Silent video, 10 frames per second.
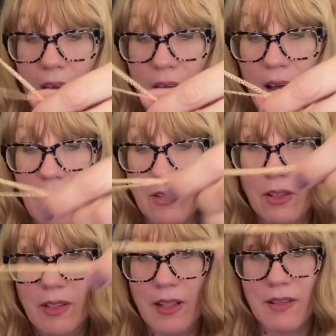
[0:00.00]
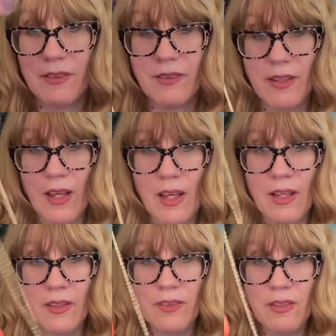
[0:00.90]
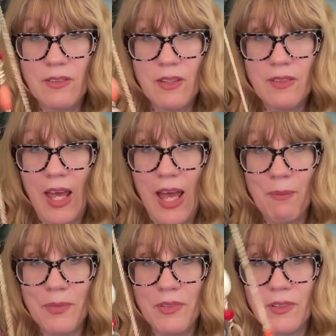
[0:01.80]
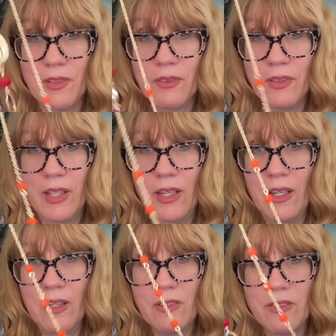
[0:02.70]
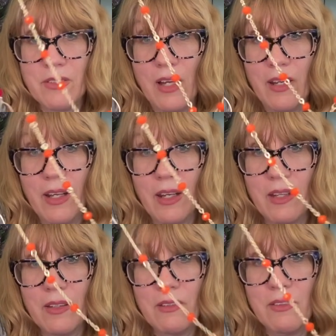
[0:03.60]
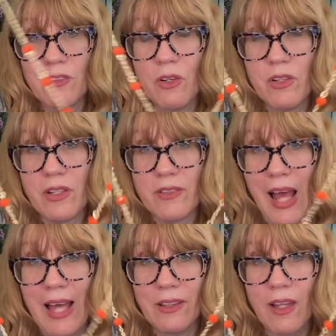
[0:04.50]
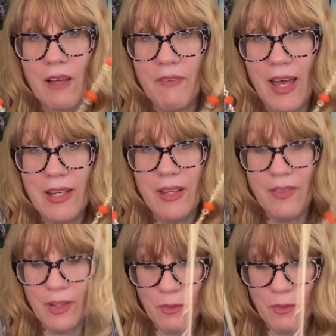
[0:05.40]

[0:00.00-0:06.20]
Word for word: Uh, look at this. This is absolutely stunning. This is gorgeous. I love anything